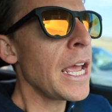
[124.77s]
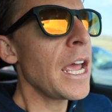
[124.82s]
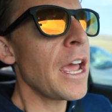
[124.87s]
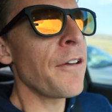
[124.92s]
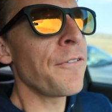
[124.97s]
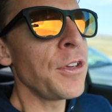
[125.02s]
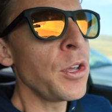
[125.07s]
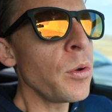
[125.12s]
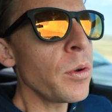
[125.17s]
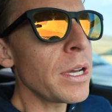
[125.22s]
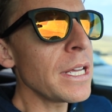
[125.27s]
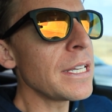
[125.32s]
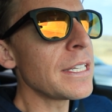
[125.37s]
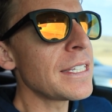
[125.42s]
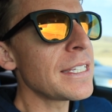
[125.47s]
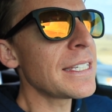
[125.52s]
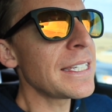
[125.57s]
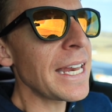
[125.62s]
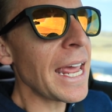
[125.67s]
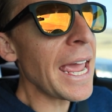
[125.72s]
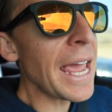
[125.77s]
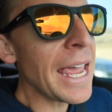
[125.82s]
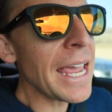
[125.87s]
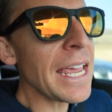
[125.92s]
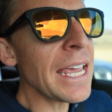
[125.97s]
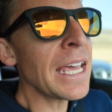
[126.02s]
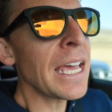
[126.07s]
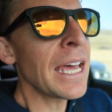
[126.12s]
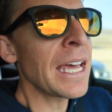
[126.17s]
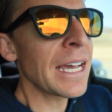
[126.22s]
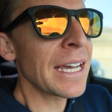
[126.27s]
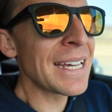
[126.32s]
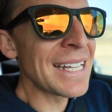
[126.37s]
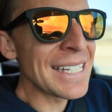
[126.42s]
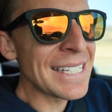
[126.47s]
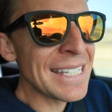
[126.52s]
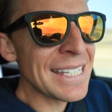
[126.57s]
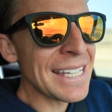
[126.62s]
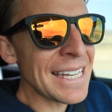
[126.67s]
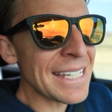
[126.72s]
if you can stay
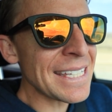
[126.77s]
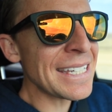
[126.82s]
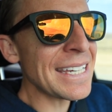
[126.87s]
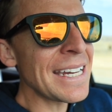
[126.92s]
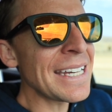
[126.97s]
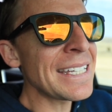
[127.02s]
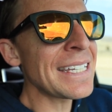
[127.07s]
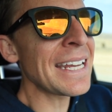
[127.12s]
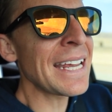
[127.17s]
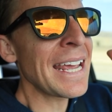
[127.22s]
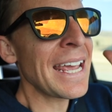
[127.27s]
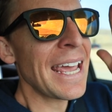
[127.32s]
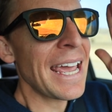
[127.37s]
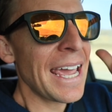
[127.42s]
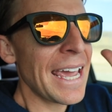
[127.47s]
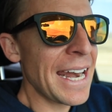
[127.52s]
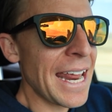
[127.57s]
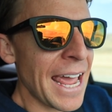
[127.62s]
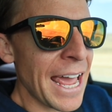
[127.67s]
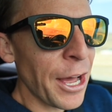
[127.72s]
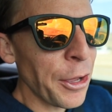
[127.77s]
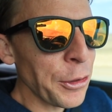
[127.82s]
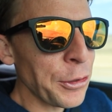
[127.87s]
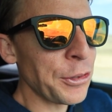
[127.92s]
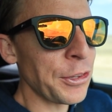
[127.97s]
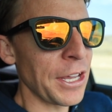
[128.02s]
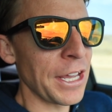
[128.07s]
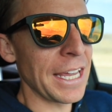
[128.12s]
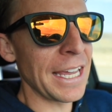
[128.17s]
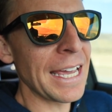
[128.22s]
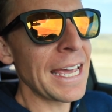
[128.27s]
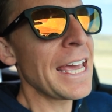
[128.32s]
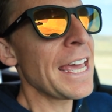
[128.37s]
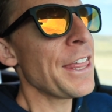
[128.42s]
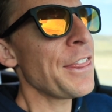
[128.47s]
consistent and healthy,